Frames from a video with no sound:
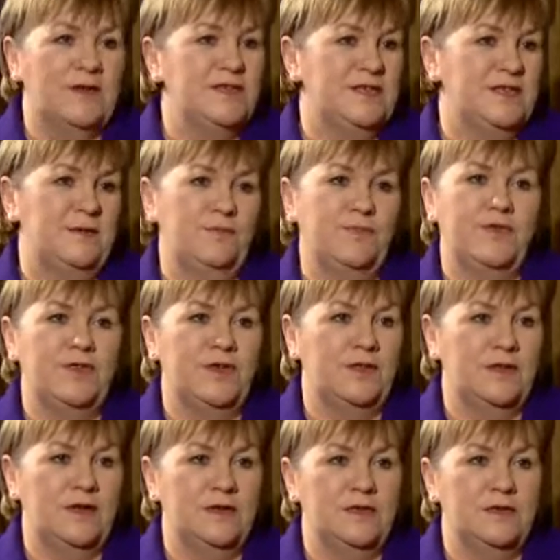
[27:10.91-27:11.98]
I just simply
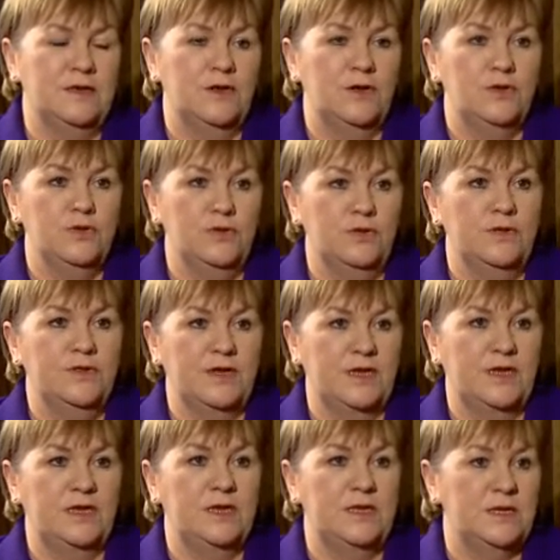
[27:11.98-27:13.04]
think that is not the
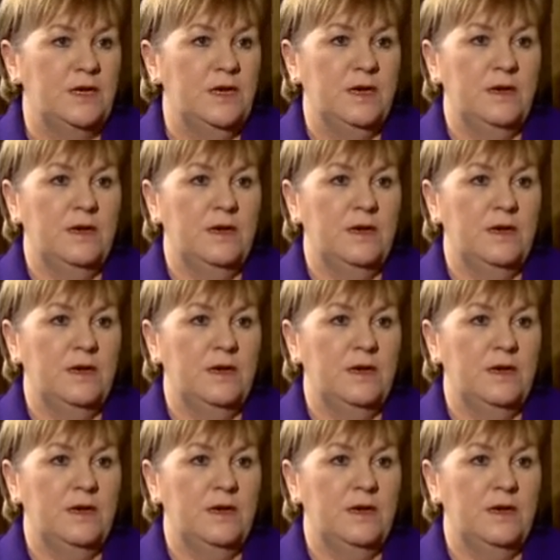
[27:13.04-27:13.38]
case.